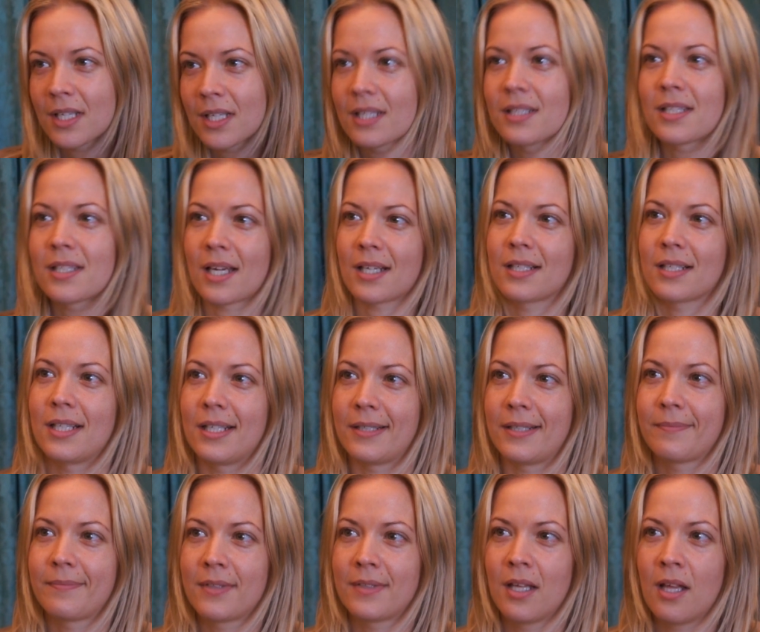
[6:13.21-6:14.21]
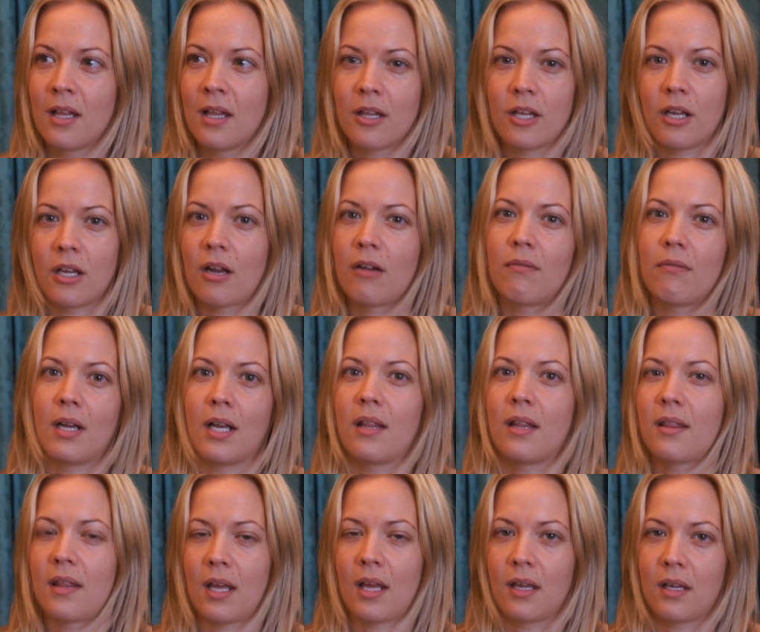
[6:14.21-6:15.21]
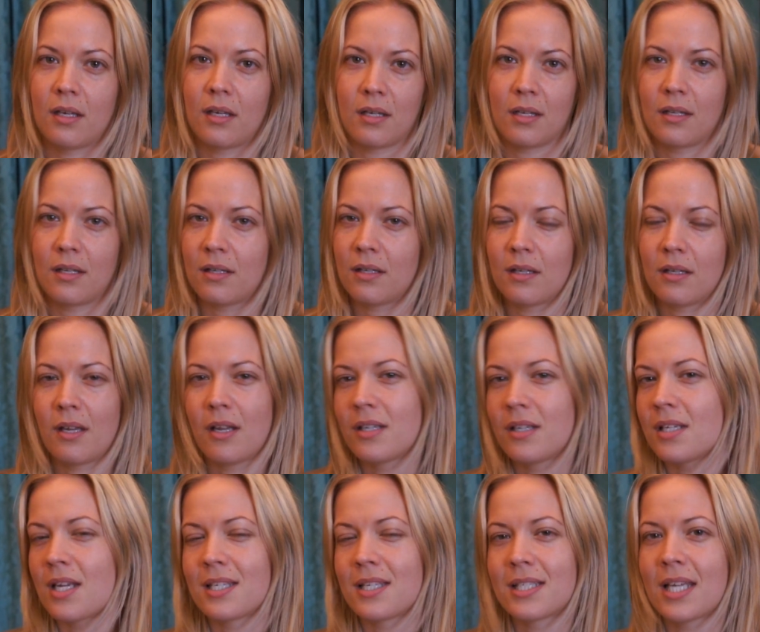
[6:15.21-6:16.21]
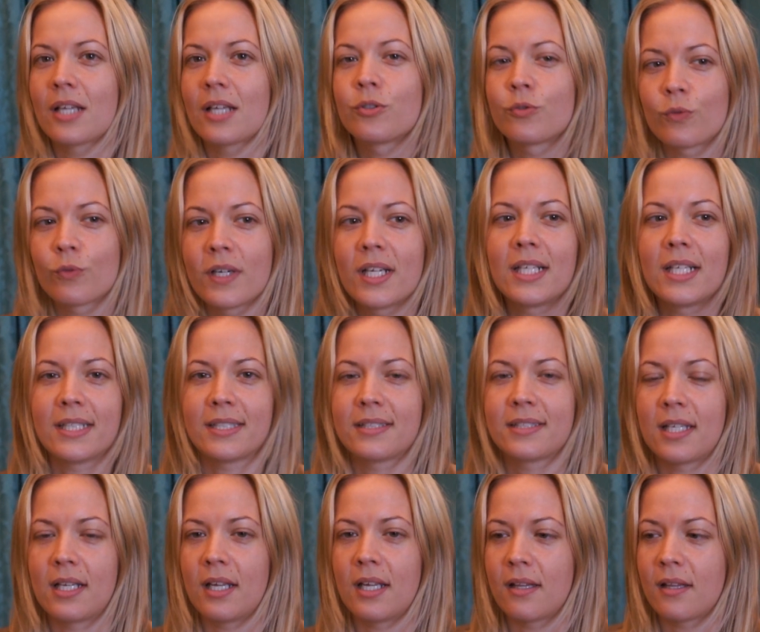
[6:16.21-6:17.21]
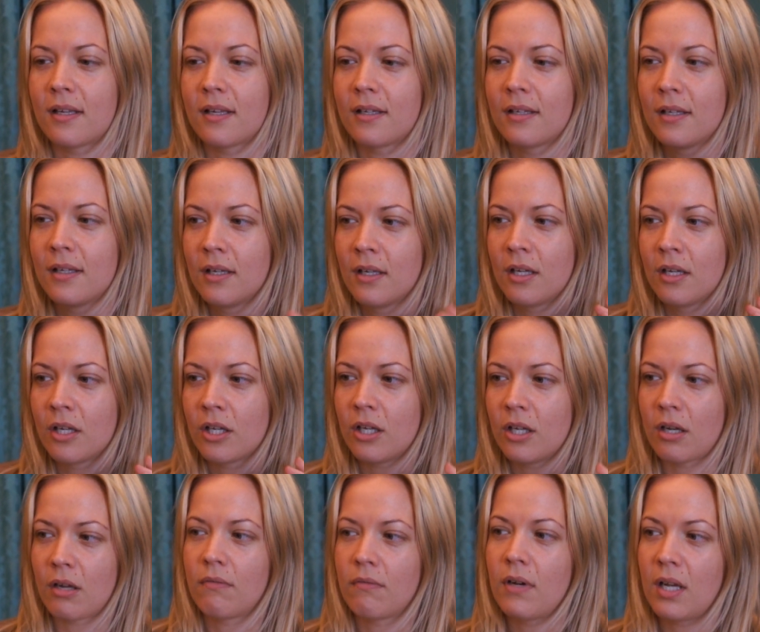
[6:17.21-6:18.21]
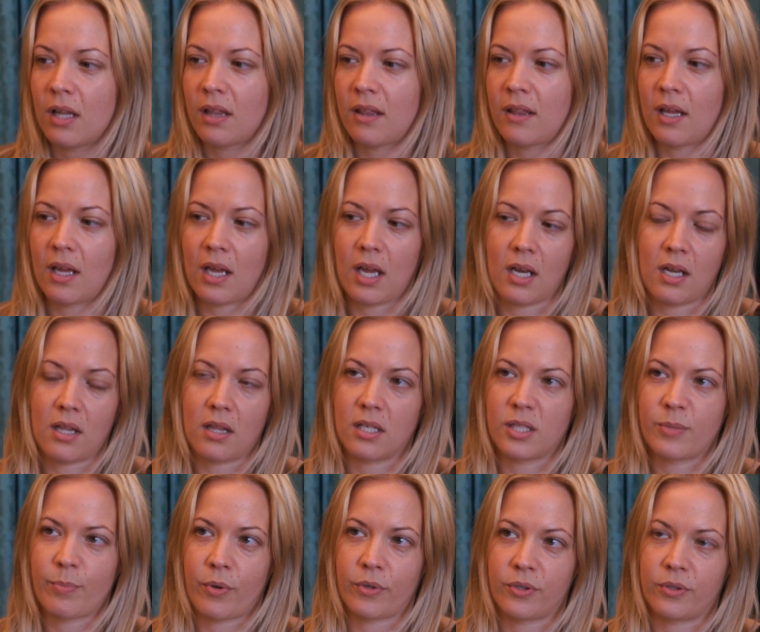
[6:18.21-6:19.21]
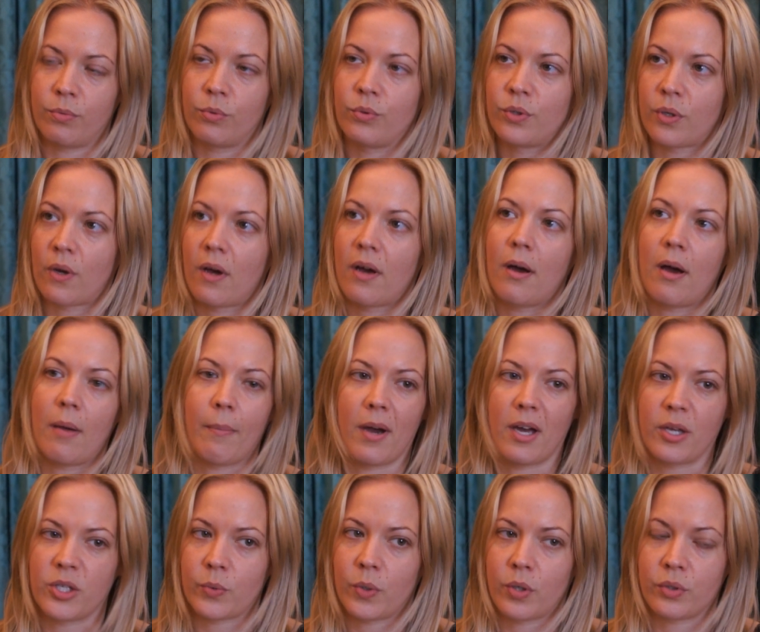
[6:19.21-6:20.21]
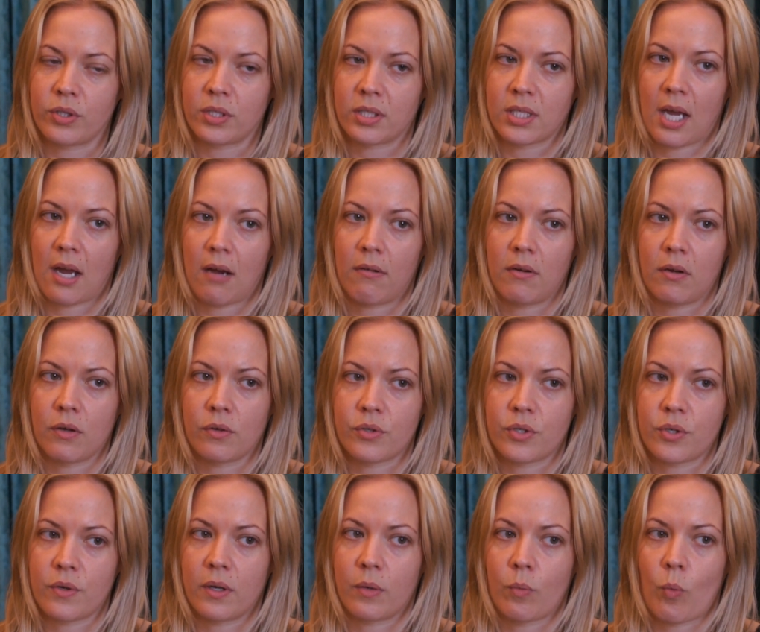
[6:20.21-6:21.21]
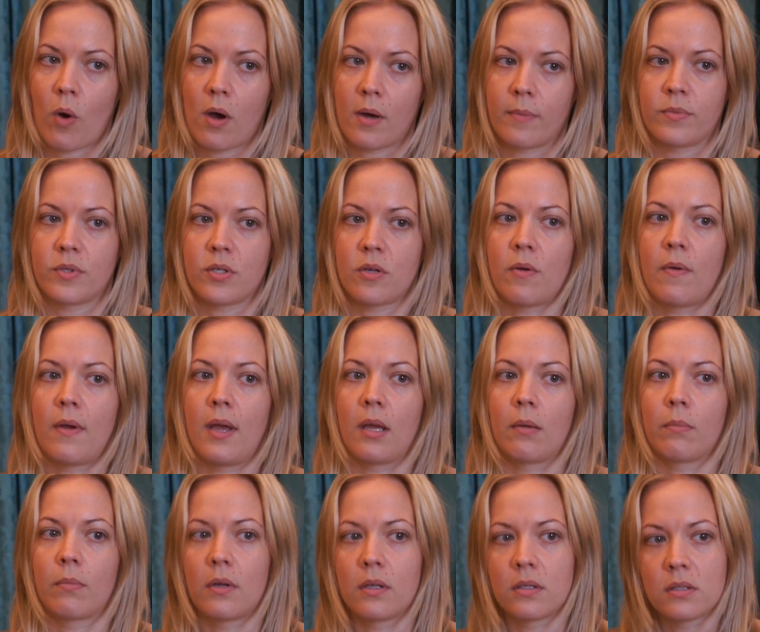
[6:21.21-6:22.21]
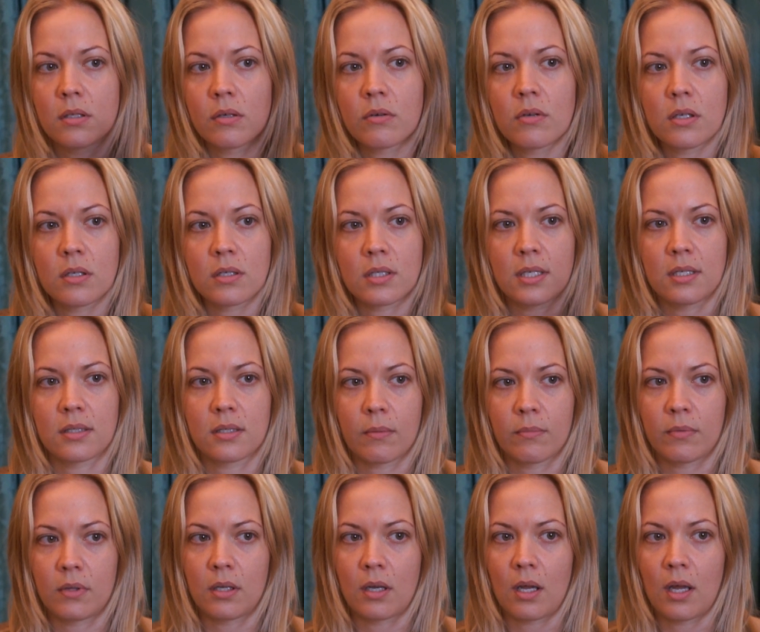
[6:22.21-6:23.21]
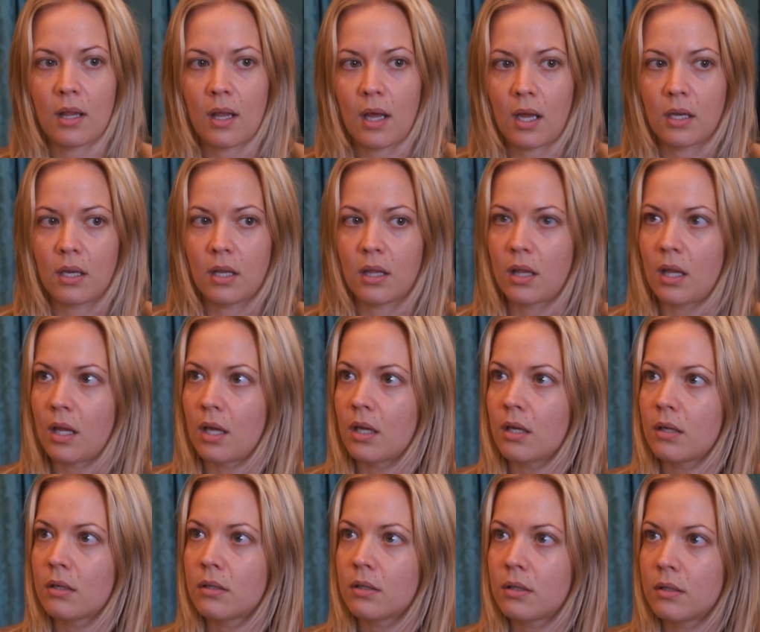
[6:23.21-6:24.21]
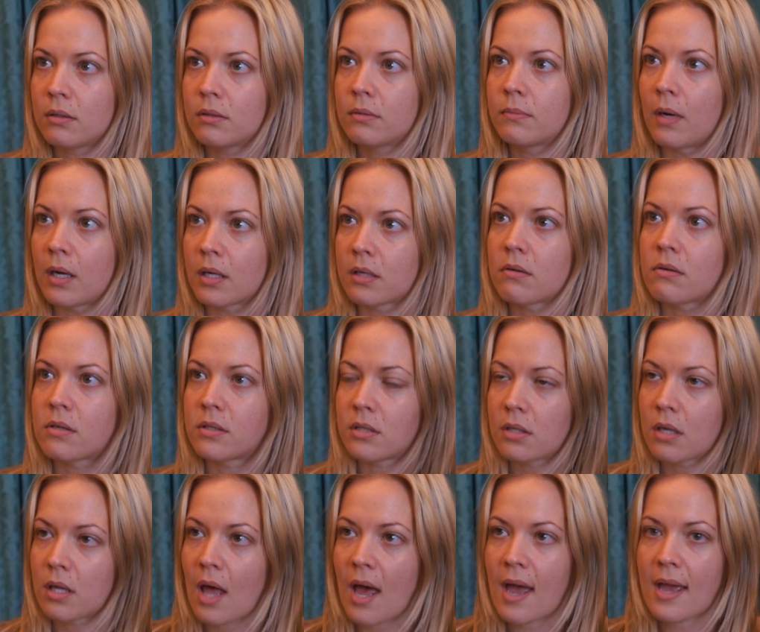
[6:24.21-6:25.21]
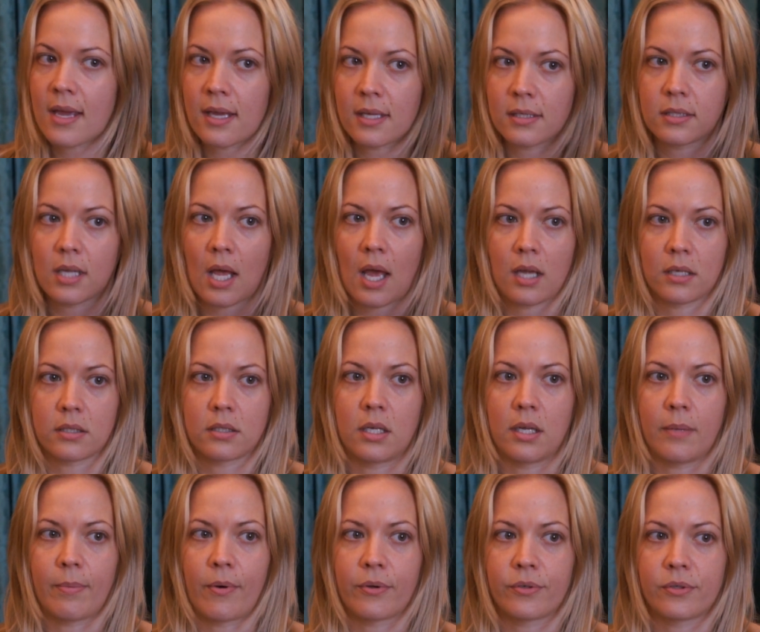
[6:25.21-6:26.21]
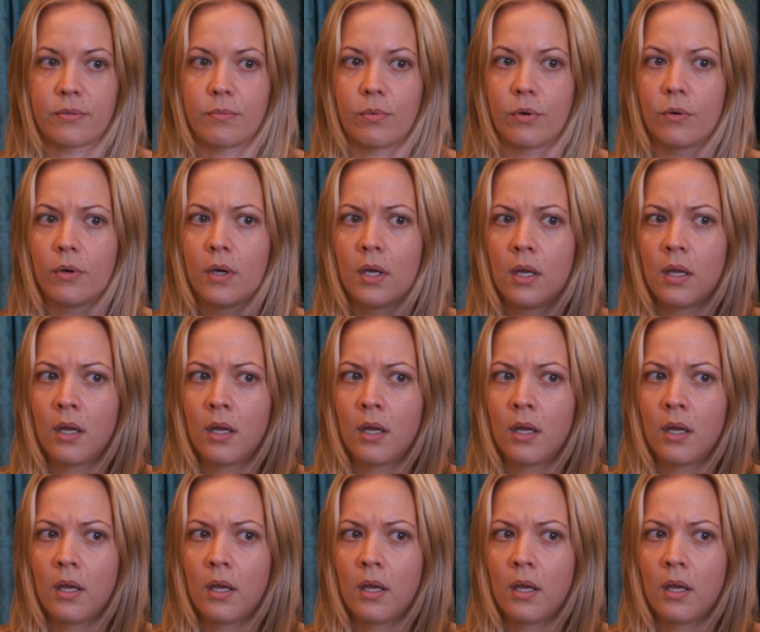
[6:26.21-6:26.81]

Exactly. You don't really think, it sounds really silly that you don't really think anything's possible, so I might as well just carry on doing what I'm doing. But until you see something like that and you think, oh my God, you know, that is actually possible.